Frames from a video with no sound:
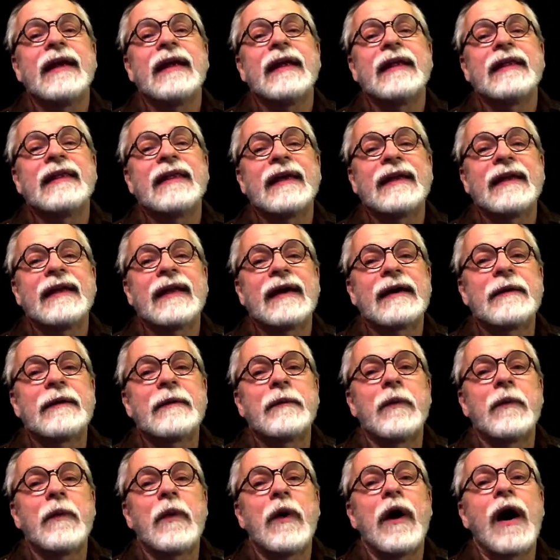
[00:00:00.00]
that
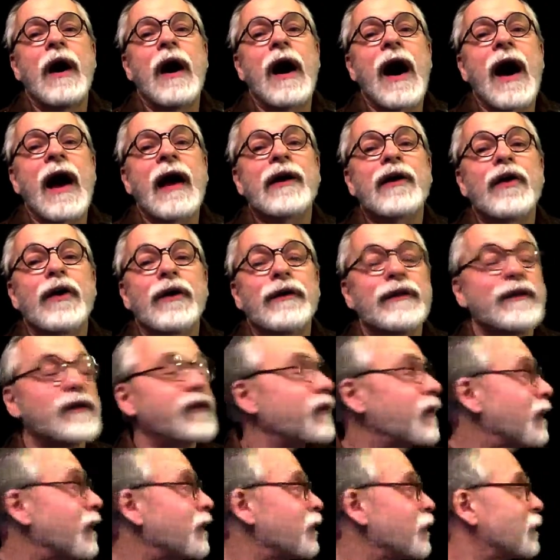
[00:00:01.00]
I call this
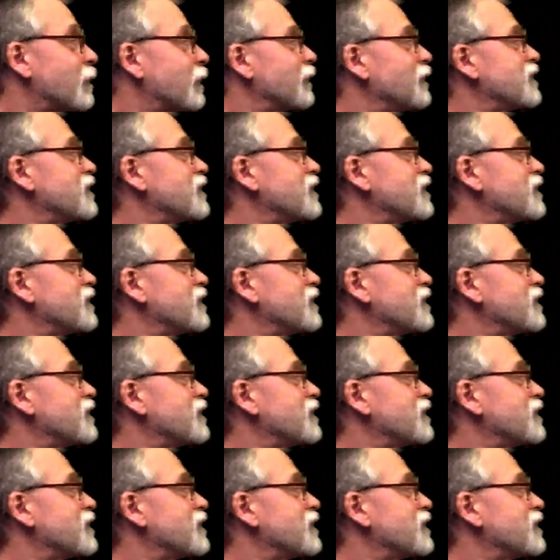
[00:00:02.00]
other blues